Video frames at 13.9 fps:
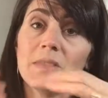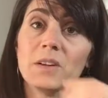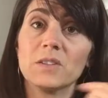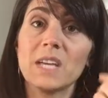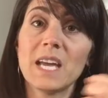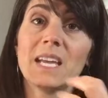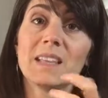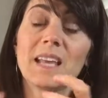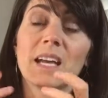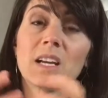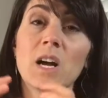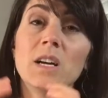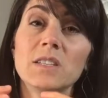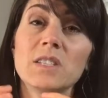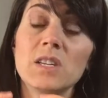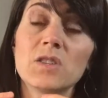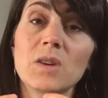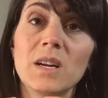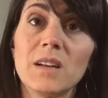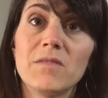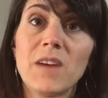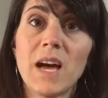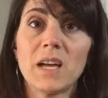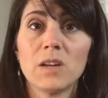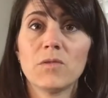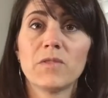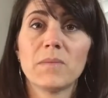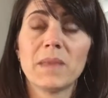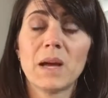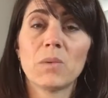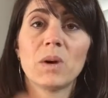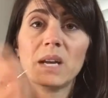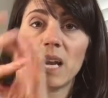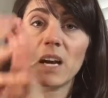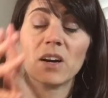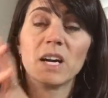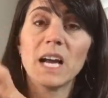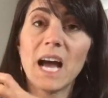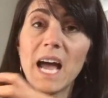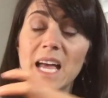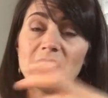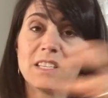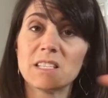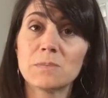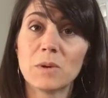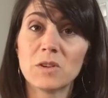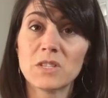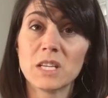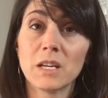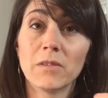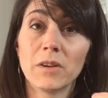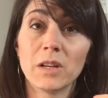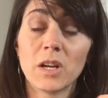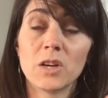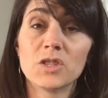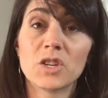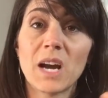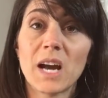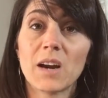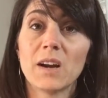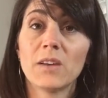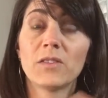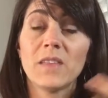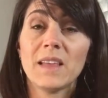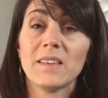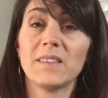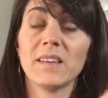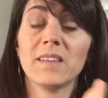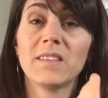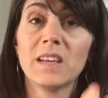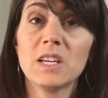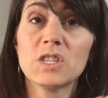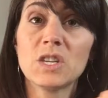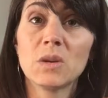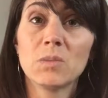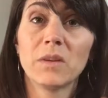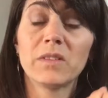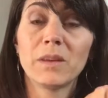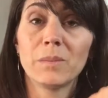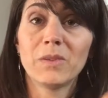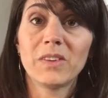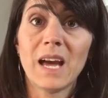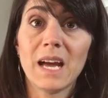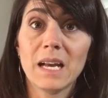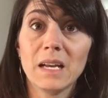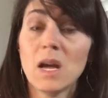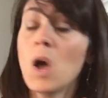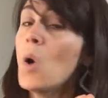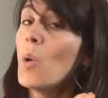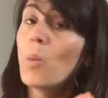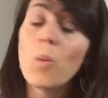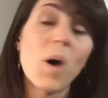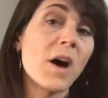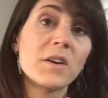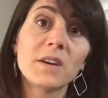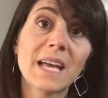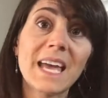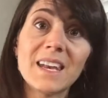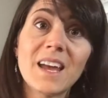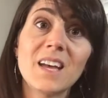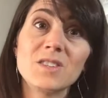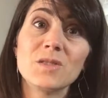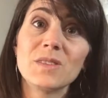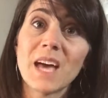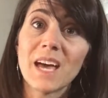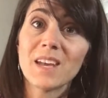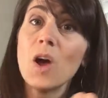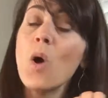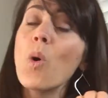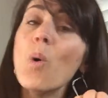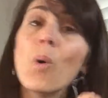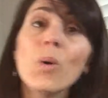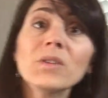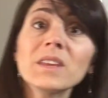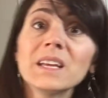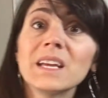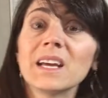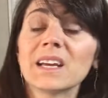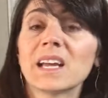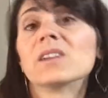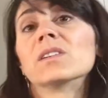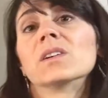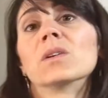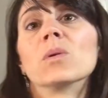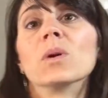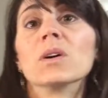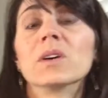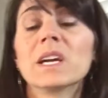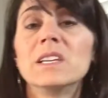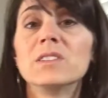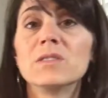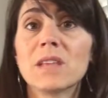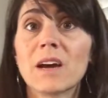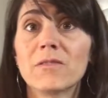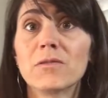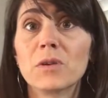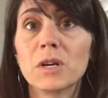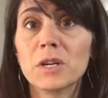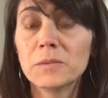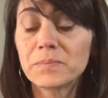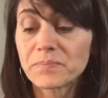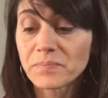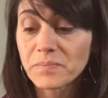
they're taking that concentrated value from that one area and dispersing it over a larger area so that sensation will subside. Water cannot do that. Only a carrier oil can do that for you.